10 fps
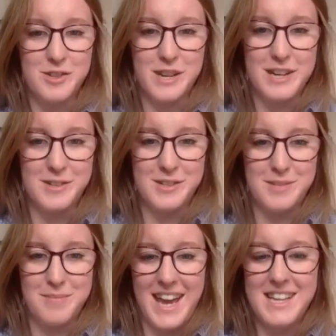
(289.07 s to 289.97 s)
trousers
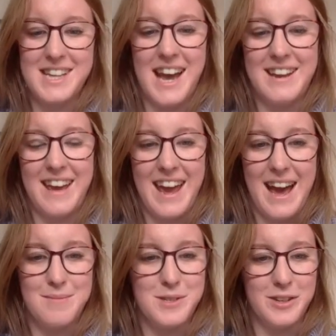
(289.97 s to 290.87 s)
made and I
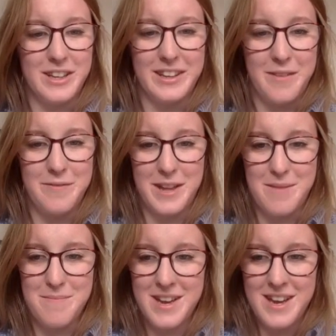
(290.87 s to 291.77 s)
absolutely love
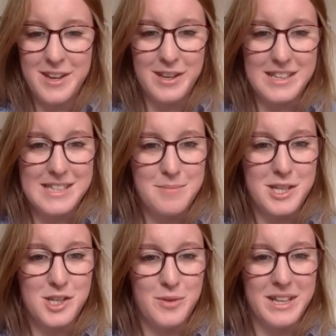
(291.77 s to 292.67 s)
them. You can see me
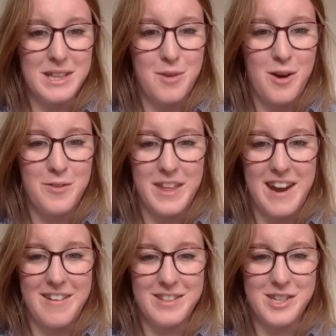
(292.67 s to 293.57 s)
showing them off
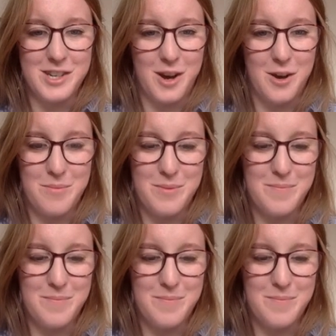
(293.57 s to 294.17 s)
there in the shop.